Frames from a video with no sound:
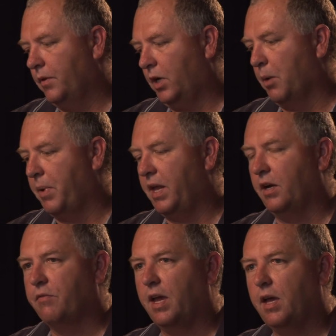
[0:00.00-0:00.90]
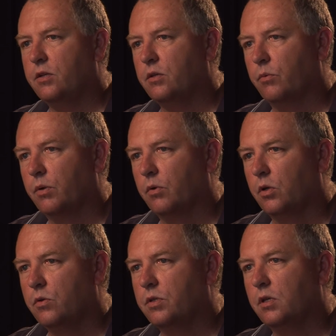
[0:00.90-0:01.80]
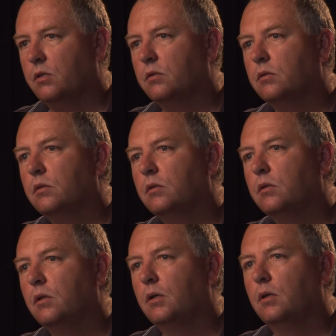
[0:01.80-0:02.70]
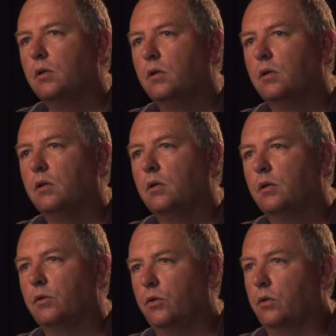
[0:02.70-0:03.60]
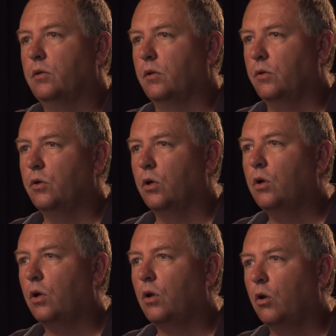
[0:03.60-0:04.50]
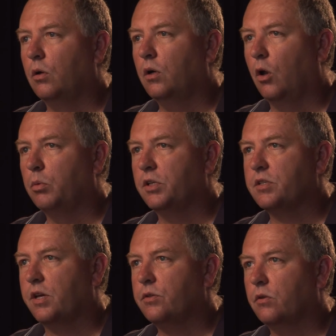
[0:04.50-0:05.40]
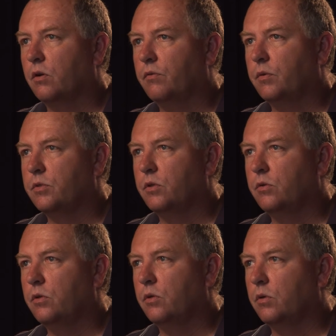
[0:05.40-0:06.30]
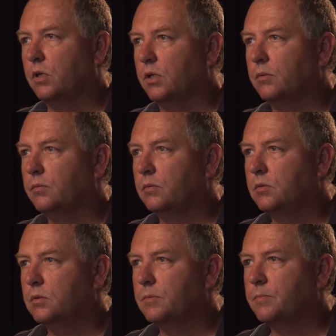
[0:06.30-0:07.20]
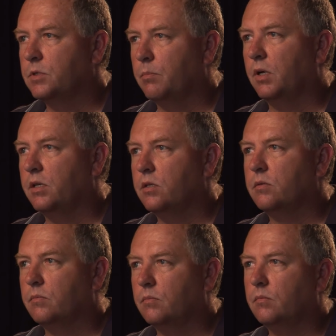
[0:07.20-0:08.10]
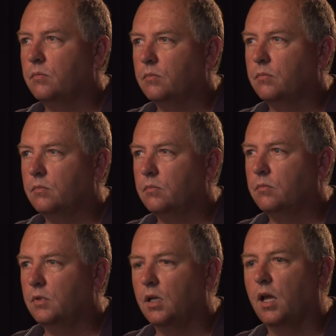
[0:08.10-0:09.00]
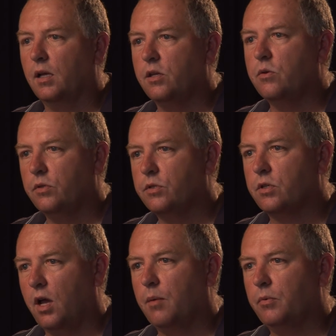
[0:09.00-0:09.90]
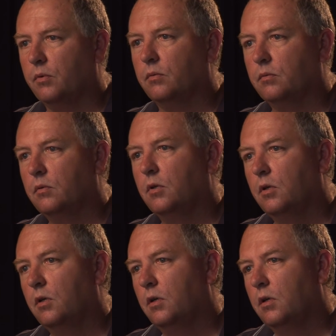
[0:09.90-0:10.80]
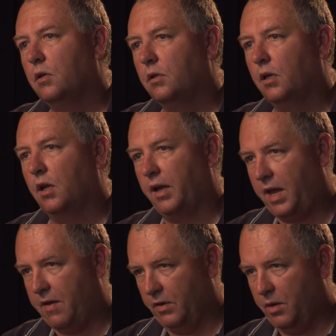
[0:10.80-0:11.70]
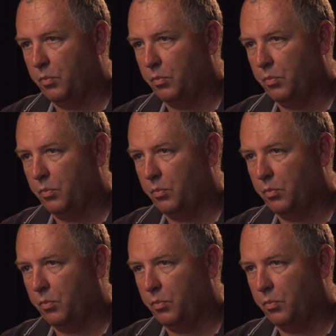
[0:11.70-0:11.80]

the competitive edge that we were losing due to globalization, or if it was due to somebody just didn't like a union shop and didn't like having